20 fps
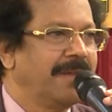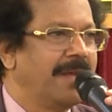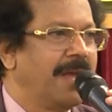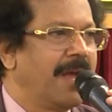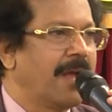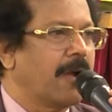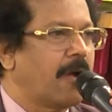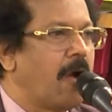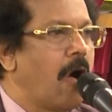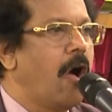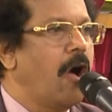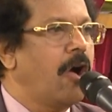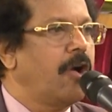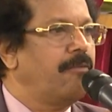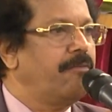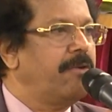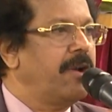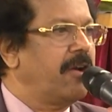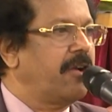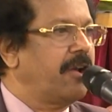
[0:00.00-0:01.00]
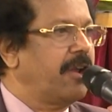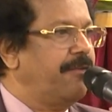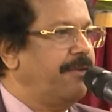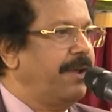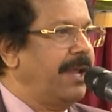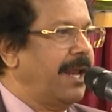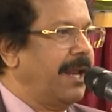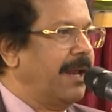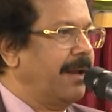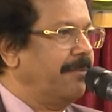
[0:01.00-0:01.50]
God will
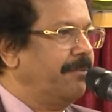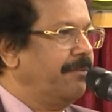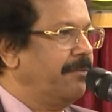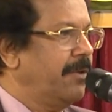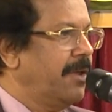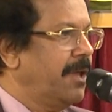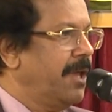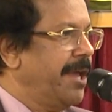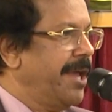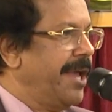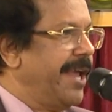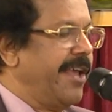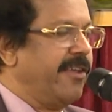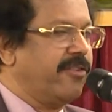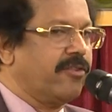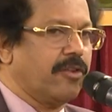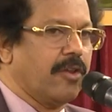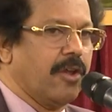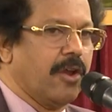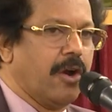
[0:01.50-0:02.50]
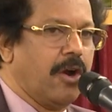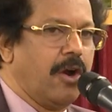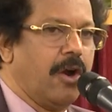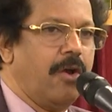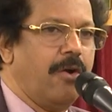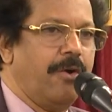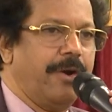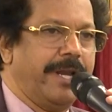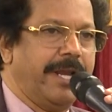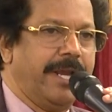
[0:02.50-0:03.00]
reveal his
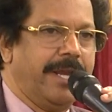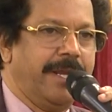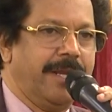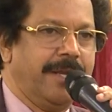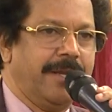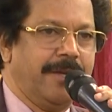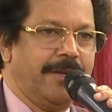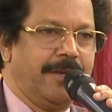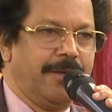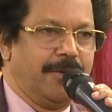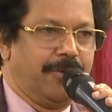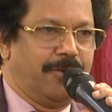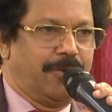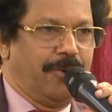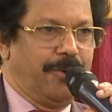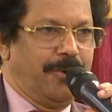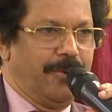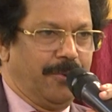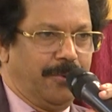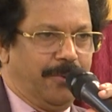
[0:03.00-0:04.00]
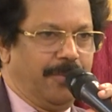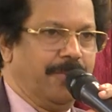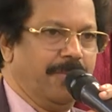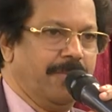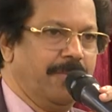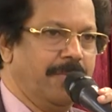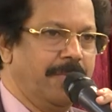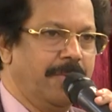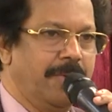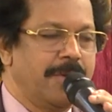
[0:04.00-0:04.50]
glory to you.
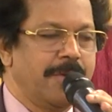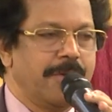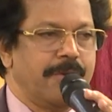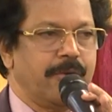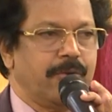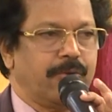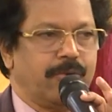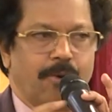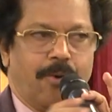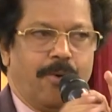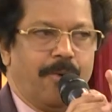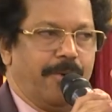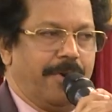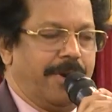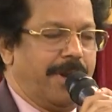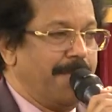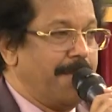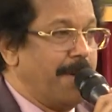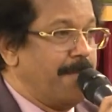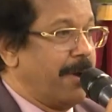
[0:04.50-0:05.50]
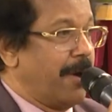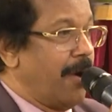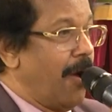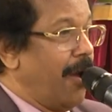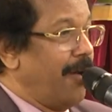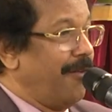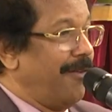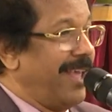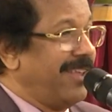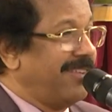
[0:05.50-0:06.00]
So remember
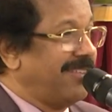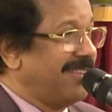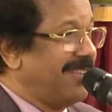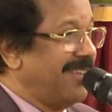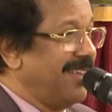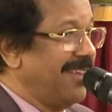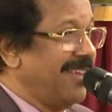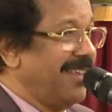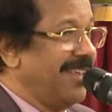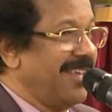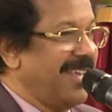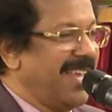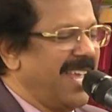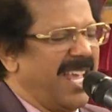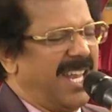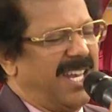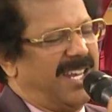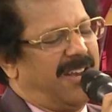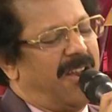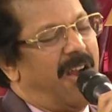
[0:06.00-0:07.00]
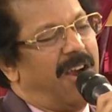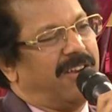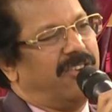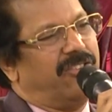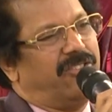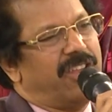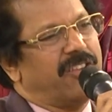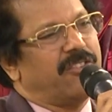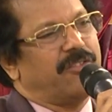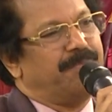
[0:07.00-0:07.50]
always, not
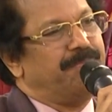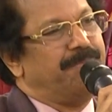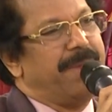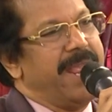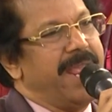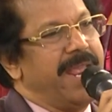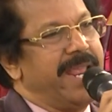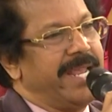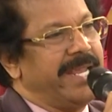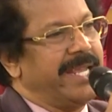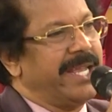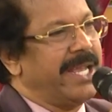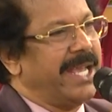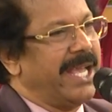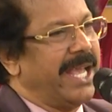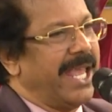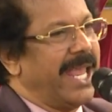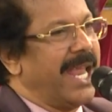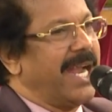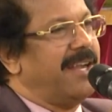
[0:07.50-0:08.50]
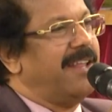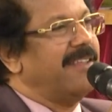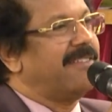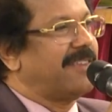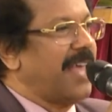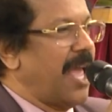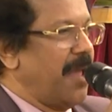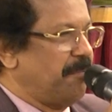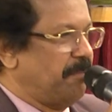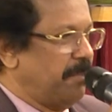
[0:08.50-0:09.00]
just being a
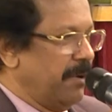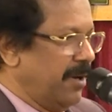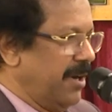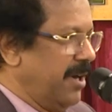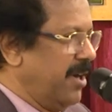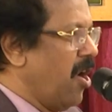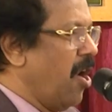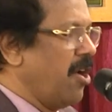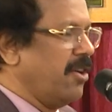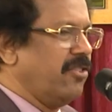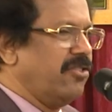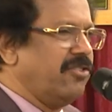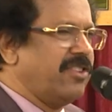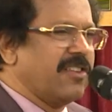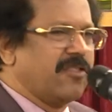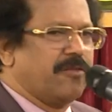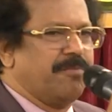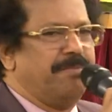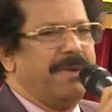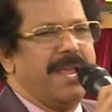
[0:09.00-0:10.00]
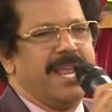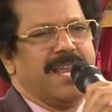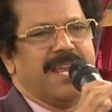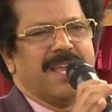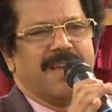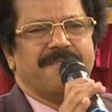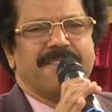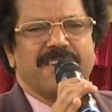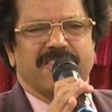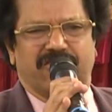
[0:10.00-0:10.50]
disciple, not just being
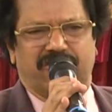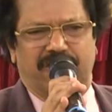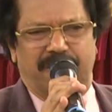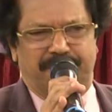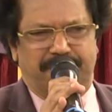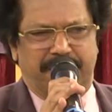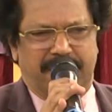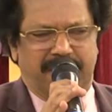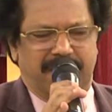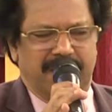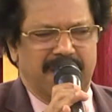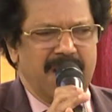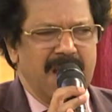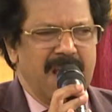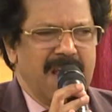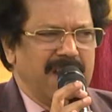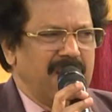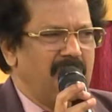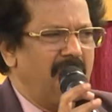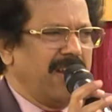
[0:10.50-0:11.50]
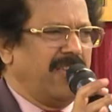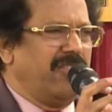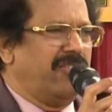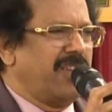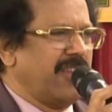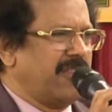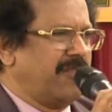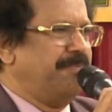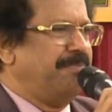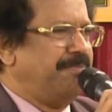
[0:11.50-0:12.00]
a worshiper, not
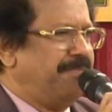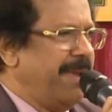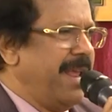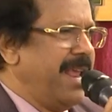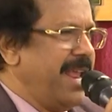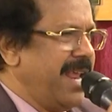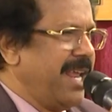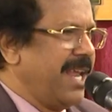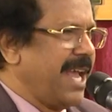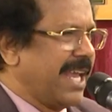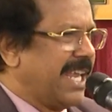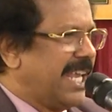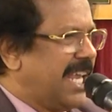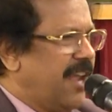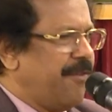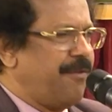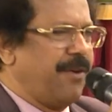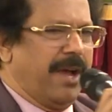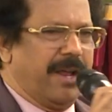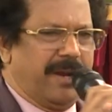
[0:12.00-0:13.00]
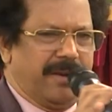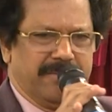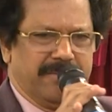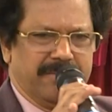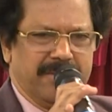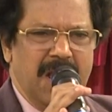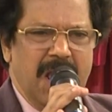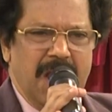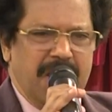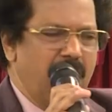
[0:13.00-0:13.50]
just being a giver,
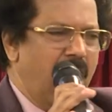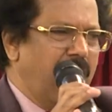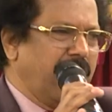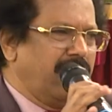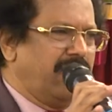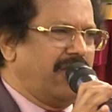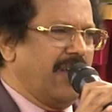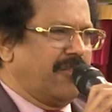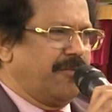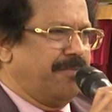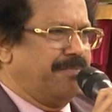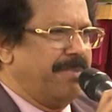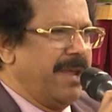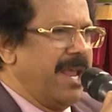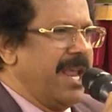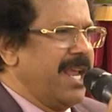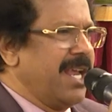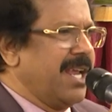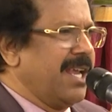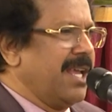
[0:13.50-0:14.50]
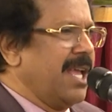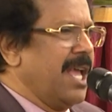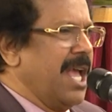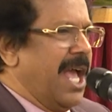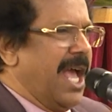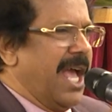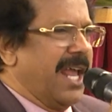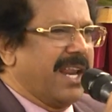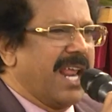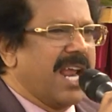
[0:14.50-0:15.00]
not just being
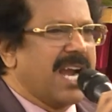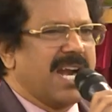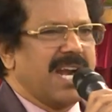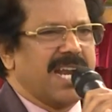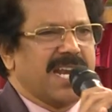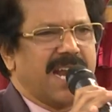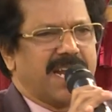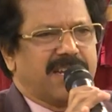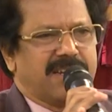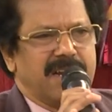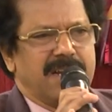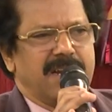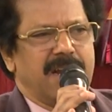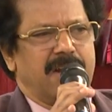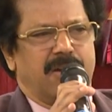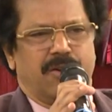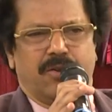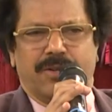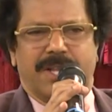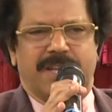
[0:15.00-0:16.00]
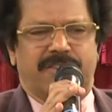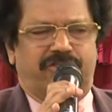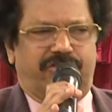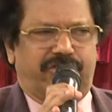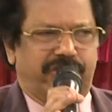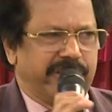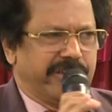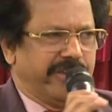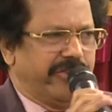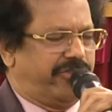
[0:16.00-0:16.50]
a regular attendant to the
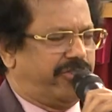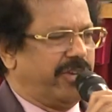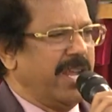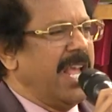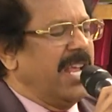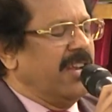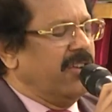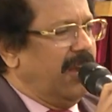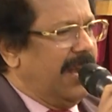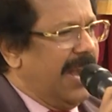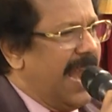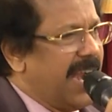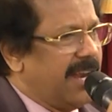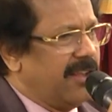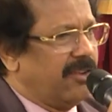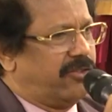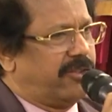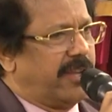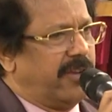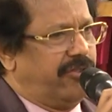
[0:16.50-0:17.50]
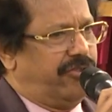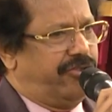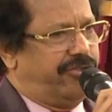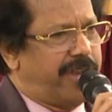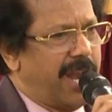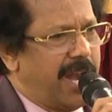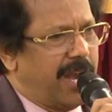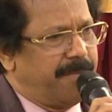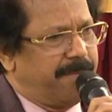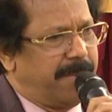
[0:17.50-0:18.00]
church. Ladies and
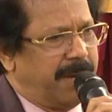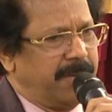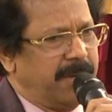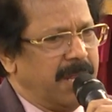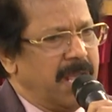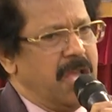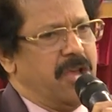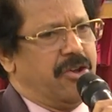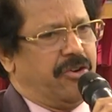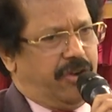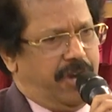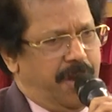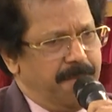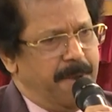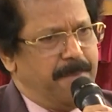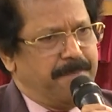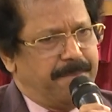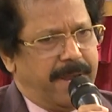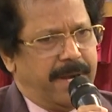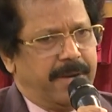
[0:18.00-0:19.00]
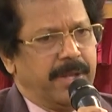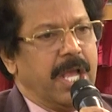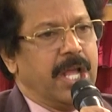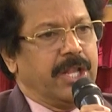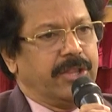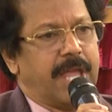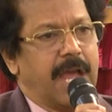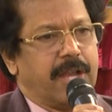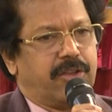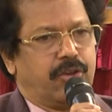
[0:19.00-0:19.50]
gentlemen, remember
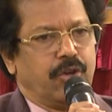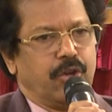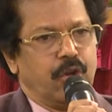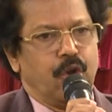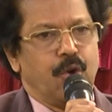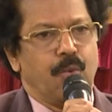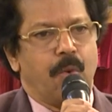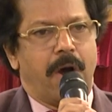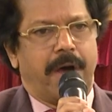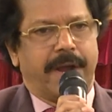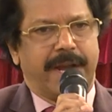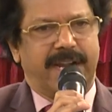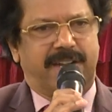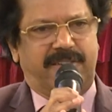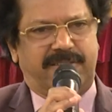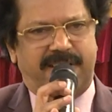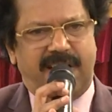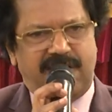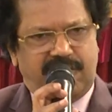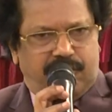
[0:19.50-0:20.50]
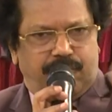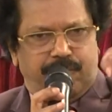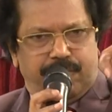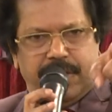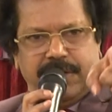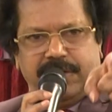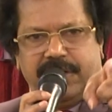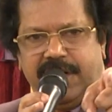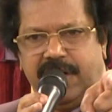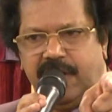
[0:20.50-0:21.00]
that you are a
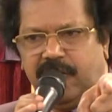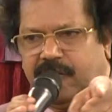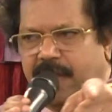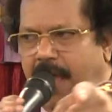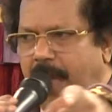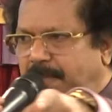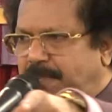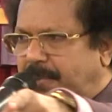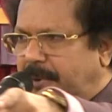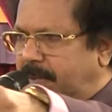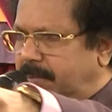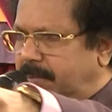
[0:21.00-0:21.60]
trustworthy disciple.